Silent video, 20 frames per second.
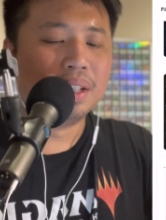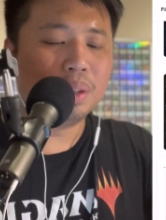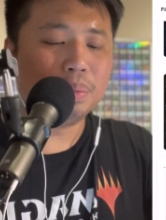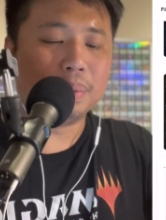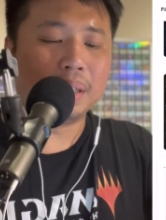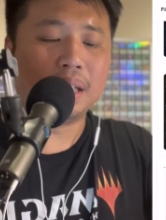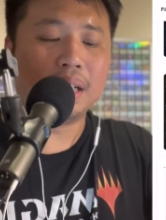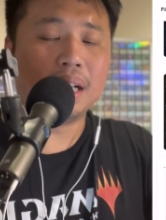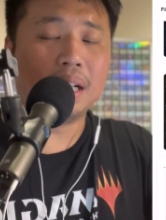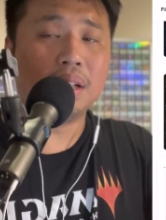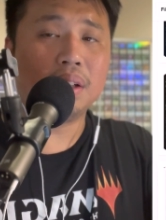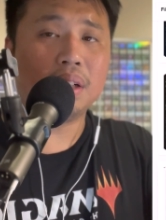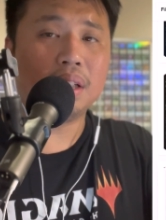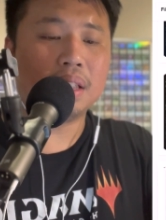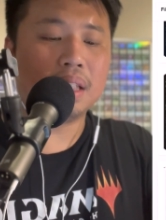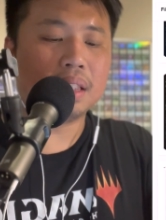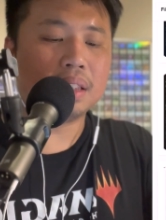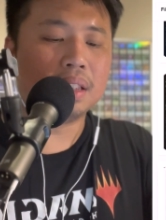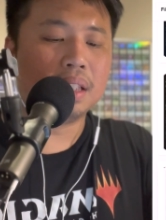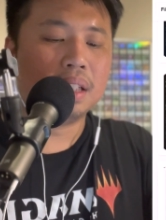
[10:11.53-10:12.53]
Oh my god, look at
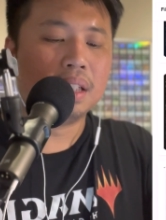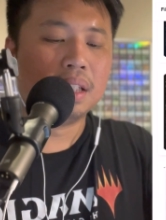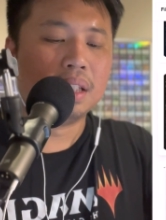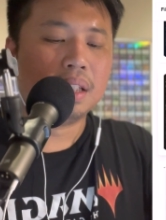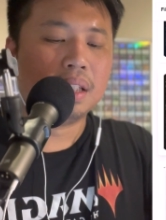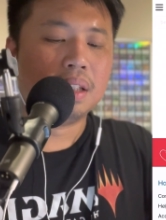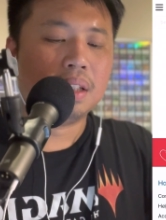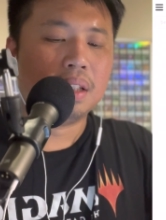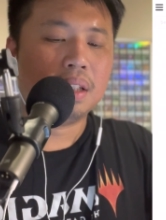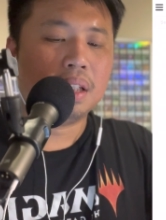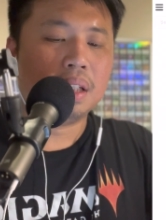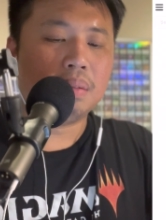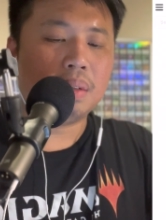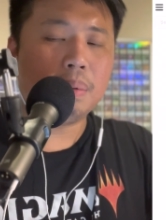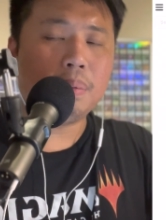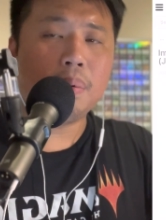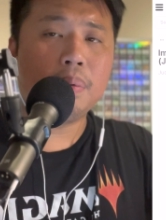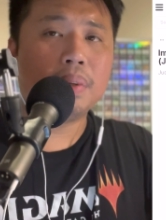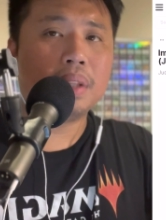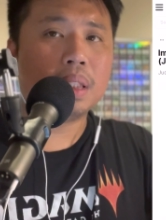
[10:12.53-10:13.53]
this.
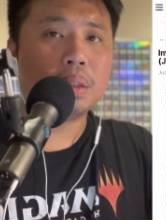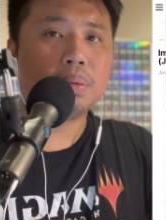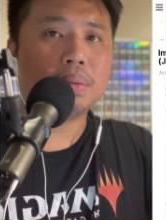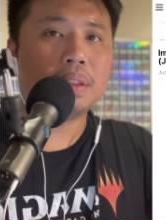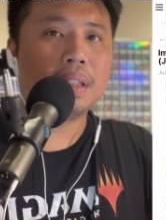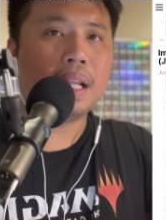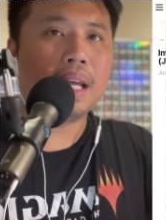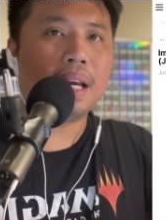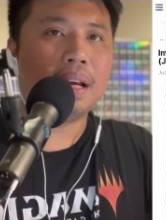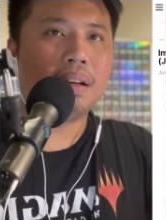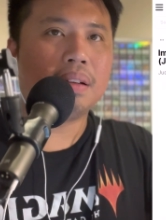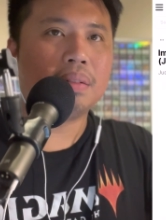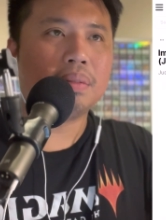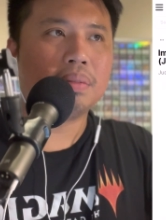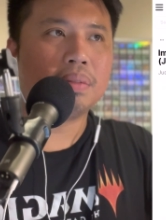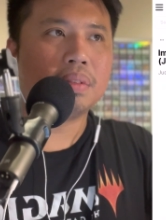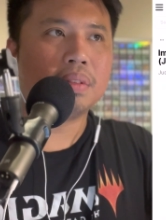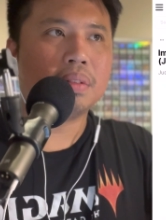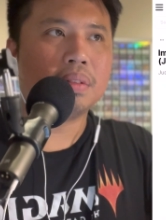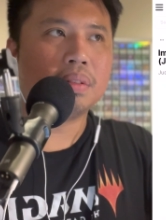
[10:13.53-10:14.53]
Remember when this was like
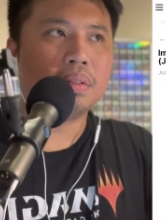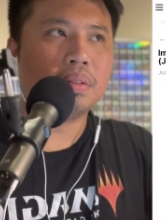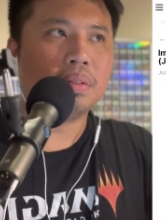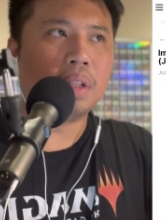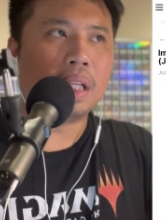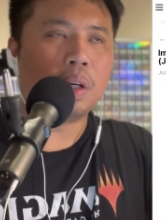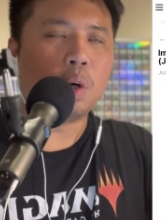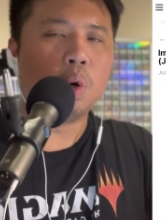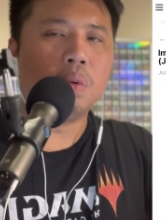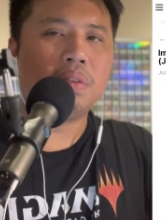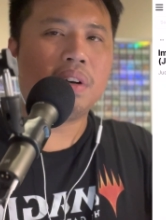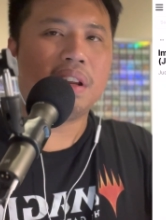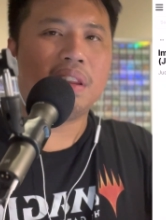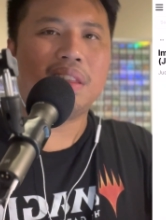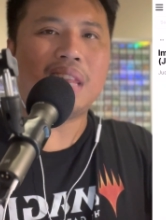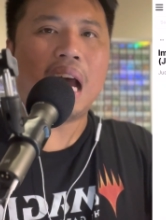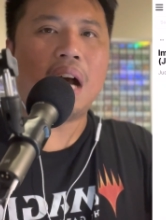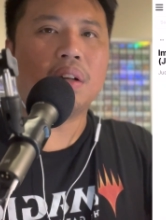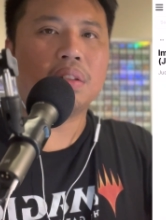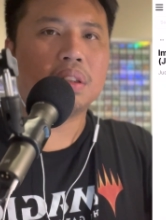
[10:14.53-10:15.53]
like over a
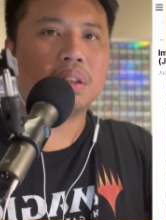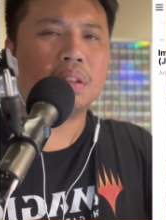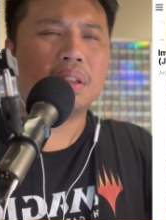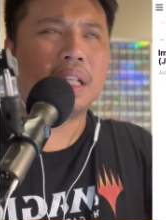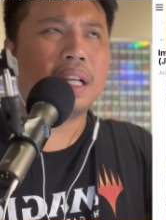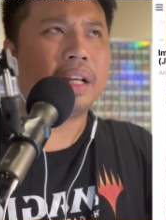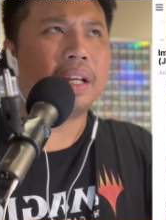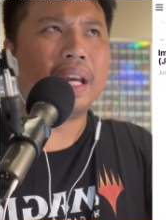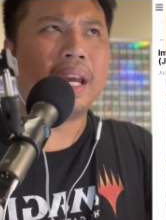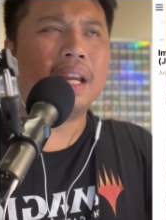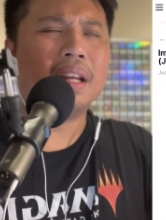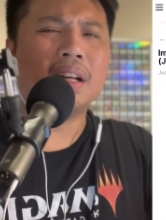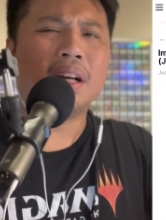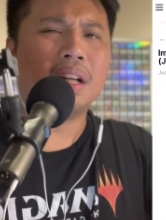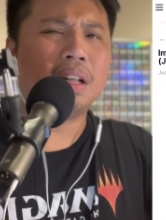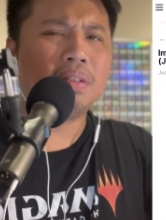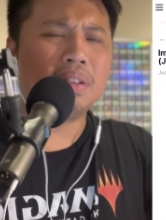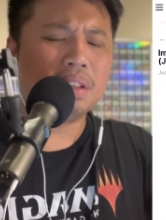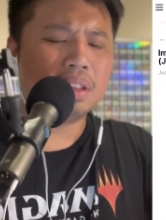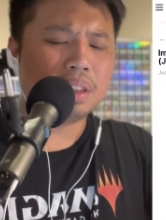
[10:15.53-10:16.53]
thousand, like
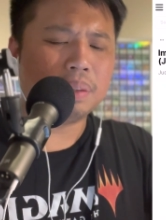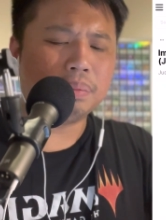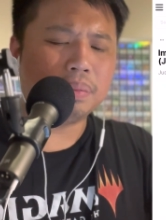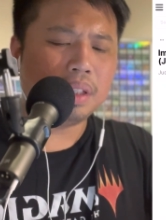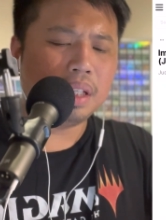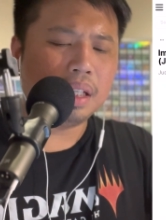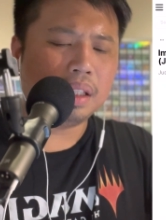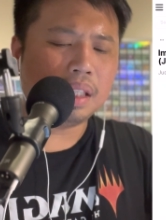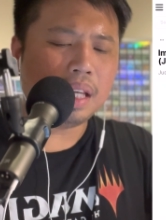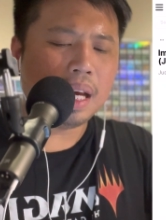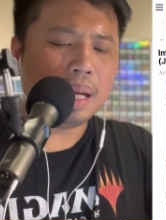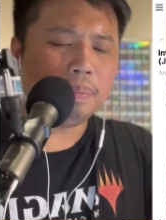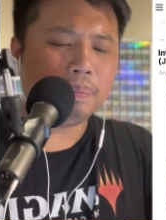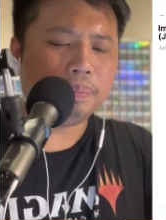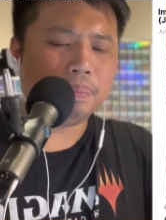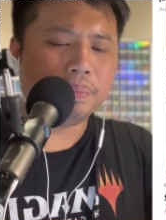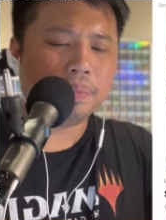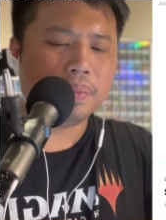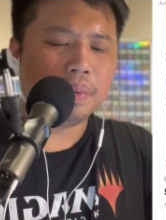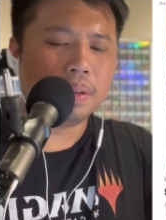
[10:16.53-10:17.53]
800 or something like that?
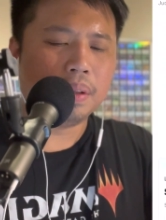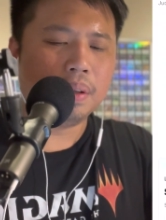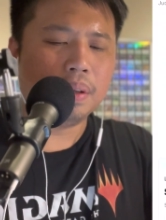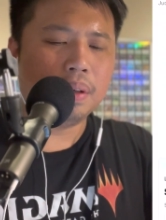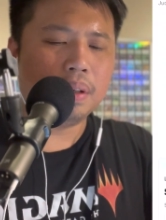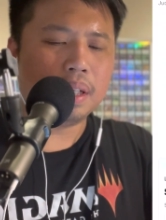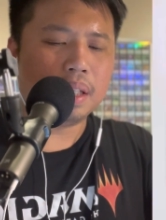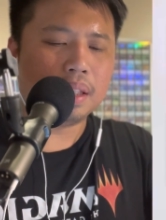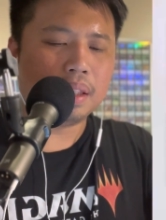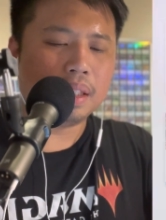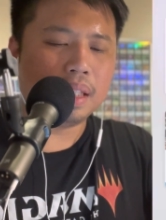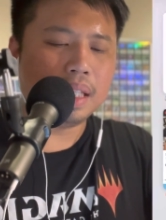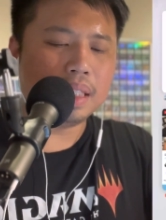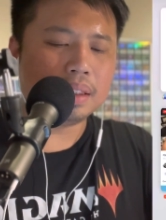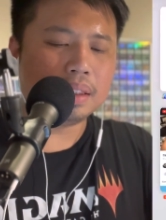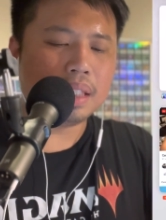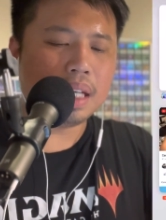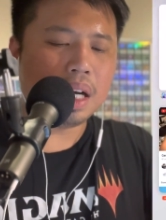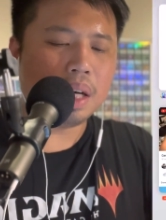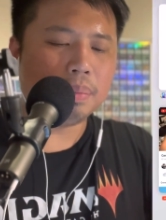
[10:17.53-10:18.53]
Look at
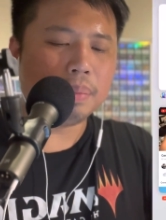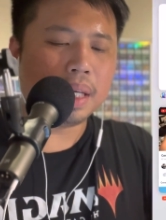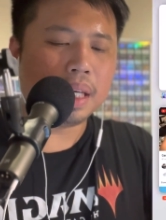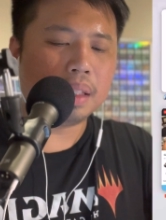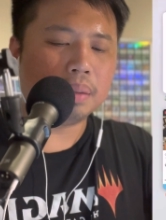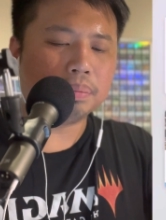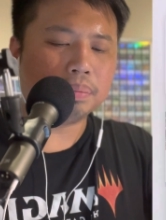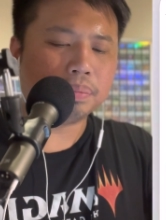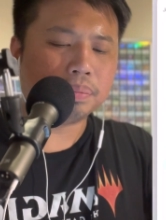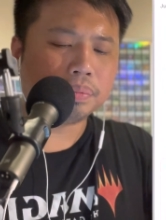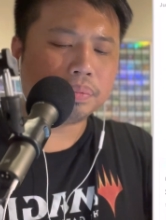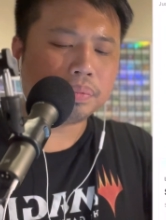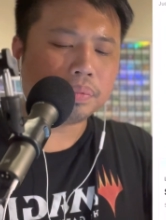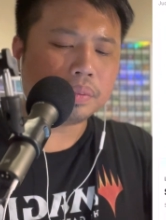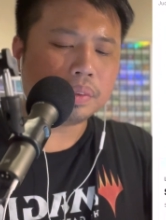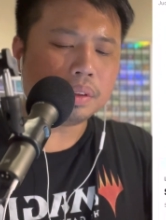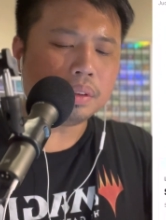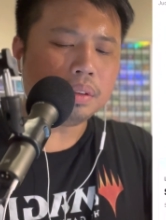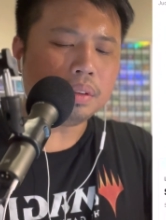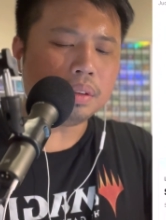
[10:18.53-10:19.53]
this now, man.
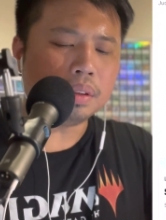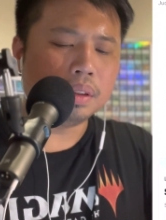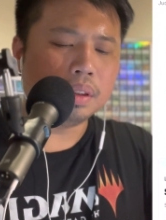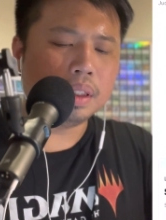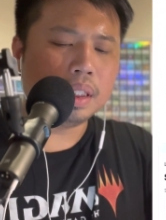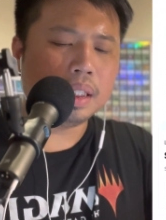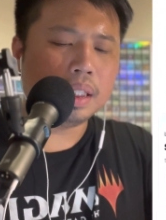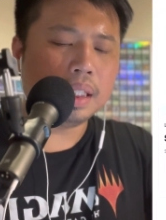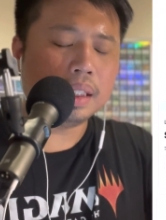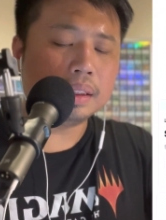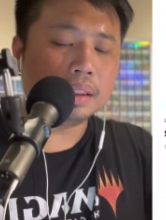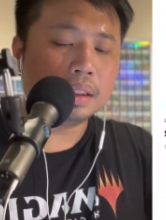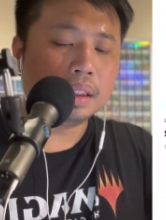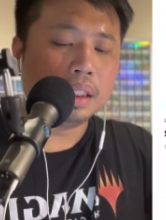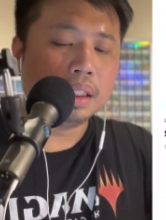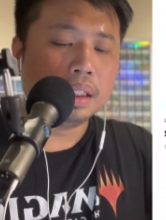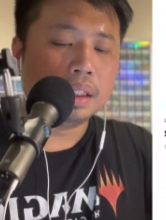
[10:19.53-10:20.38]
Look at this.